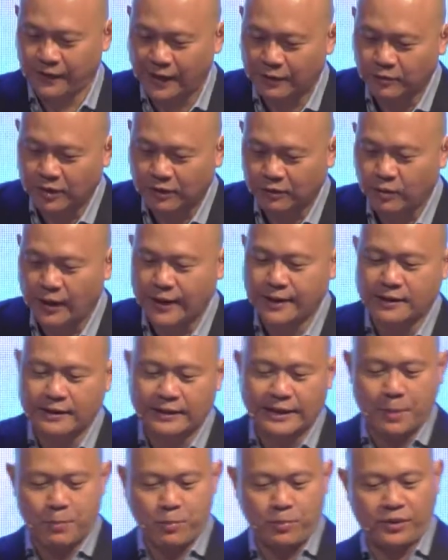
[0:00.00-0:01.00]
we have quite a
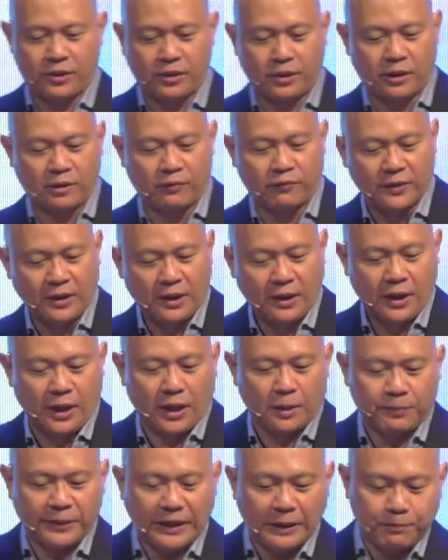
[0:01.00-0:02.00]
number of
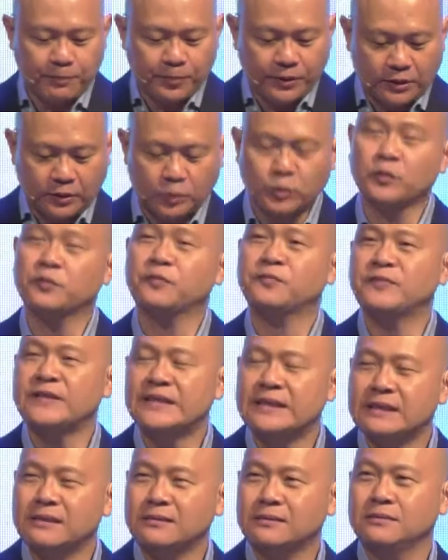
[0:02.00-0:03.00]
people who
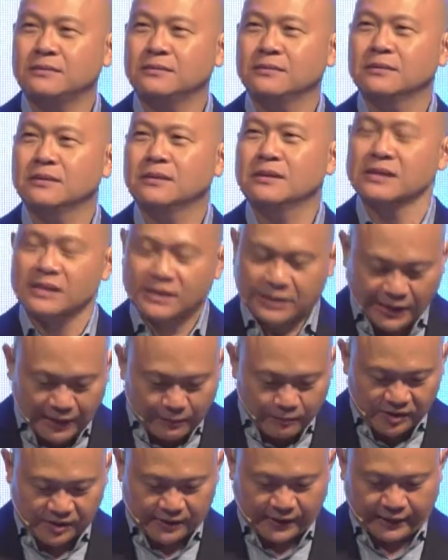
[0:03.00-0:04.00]
feel
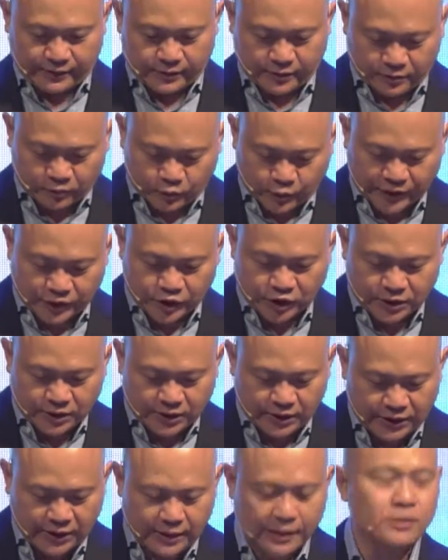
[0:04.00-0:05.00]
same-sex attraction
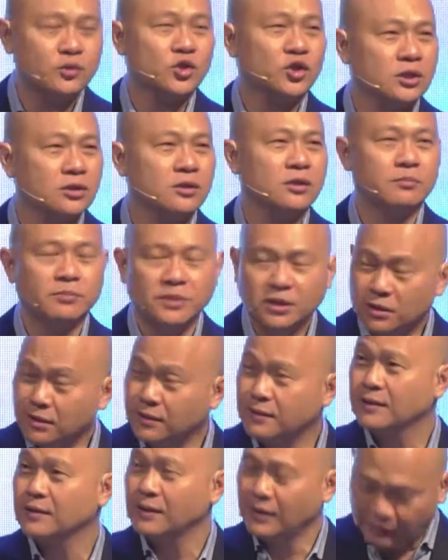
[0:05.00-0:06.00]
in our church
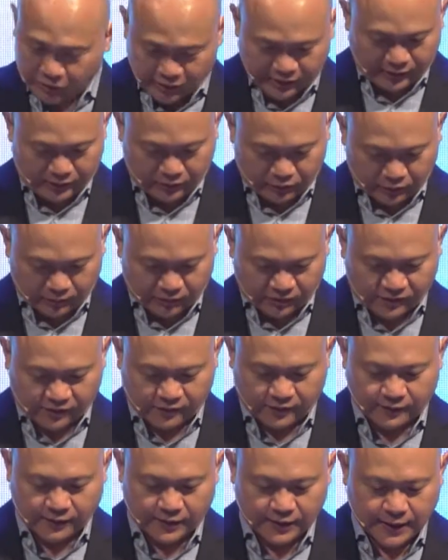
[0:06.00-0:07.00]
community, in our cell groups.